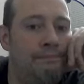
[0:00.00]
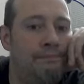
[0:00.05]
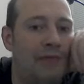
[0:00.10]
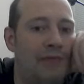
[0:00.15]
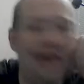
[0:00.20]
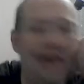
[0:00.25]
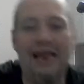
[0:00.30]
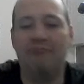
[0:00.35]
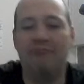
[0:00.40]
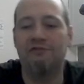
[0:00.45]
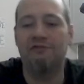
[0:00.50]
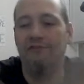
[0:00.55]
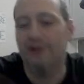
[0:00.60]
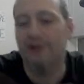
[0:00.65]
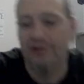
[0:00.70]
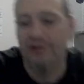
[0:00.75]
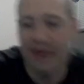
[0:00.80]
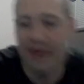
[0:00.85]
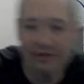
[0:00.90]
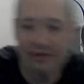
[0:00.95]
I'd have to
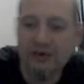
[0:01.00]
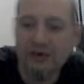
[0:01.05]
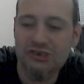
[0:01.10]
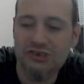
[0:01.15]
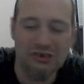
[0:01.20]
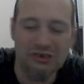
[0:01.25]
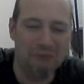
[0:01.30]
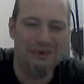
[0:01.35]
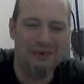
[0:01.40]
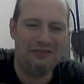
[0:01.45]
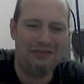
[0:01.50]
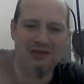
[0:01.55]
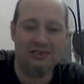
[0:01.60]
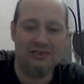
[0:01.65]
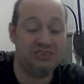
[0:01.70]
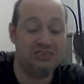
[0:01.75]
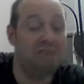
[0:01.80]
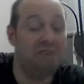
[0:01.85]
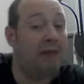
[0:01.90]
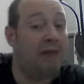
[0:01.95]
figure that. There's so many things.
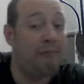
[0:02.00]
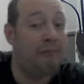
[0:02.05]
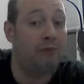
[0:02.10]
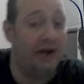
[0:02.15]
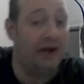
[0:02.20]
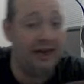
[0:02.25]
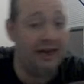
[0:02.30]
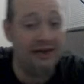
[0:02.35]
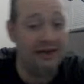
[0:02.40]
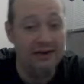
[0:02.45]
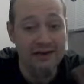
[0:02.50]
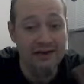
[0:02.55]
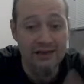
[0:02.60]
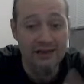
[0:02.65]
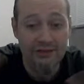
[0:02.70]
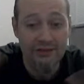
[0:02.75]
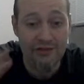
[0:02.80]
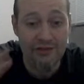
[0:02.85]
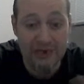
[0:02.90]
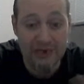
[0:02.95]
See, my brain
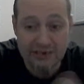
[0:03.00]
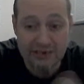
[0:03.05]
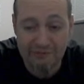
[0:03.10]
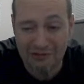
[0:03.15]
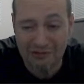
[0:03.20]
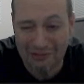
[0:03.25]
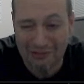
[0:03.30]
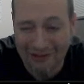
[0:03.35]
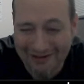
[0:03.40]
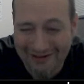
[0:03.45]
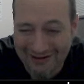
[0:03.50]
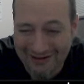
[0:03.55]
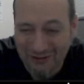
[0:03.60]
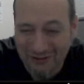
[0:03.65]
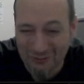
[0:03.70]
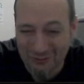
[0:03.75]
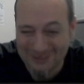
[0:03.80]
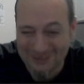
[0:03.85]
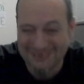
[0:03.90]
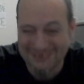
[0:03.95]
thinks of a lot of
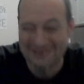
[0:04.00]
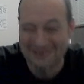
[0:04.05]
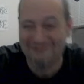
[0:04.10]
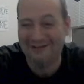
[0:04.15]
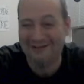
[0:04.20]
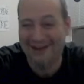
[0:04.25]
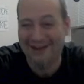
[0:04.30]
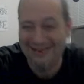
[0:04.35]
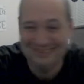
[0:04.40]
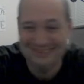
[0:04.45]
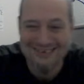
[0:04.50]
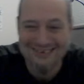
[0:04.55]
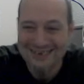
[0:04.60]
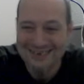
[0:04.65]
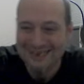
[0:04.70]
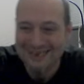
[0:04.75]
cool stuff, guys.